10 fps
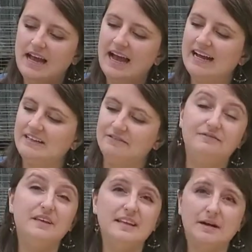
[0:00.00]
and then
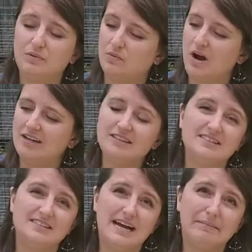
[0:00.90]
fill it up with water to
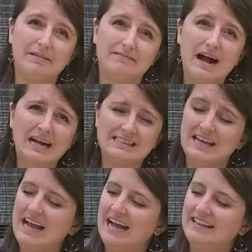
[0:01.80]
the top of the rocks.
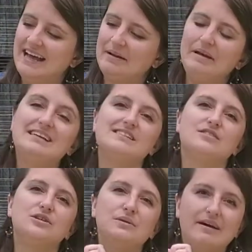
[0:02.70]
And that makes it
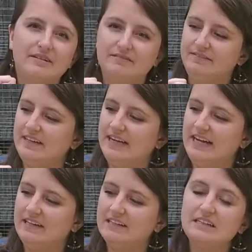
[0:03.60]
so you have a
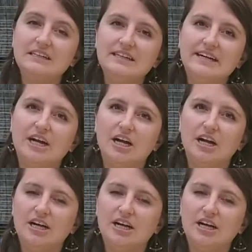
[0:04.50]
very clear